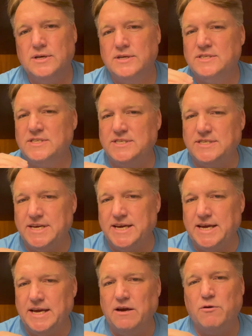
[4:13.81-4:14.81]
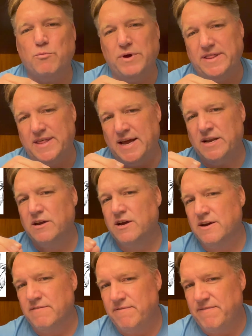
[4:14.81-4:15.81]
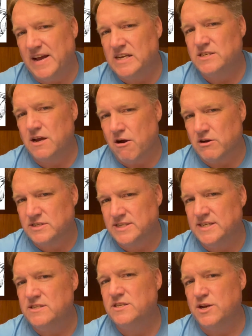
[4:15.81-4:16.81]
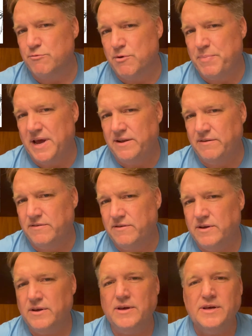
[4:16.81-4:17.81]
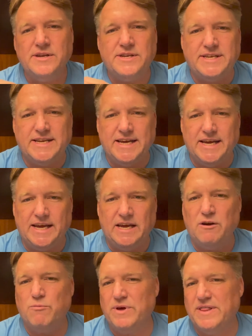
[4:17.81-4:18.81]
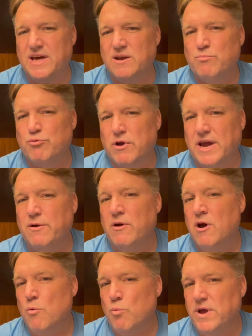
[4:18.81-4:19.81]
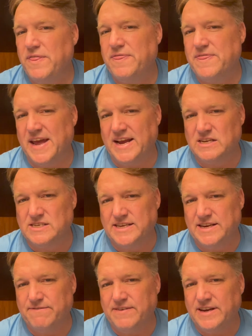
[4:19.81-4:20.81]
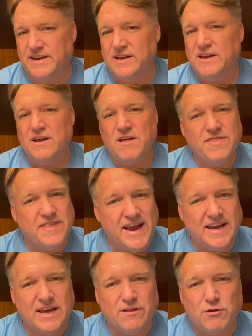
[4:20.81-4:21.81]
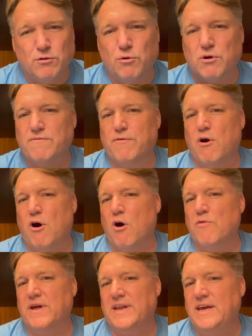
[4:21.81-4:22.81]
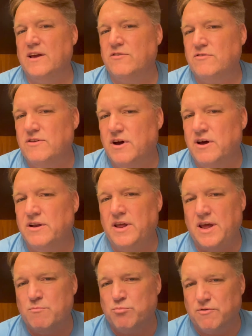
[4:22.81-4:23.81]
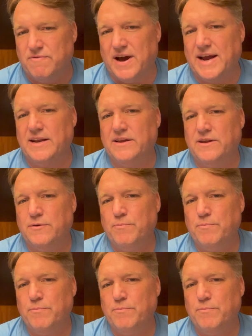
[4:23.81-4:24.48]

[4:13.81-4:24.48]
C, we then confess our sins and repent. T, we then pray with thanksgiving, thanking the Lord for all that he has done and provided.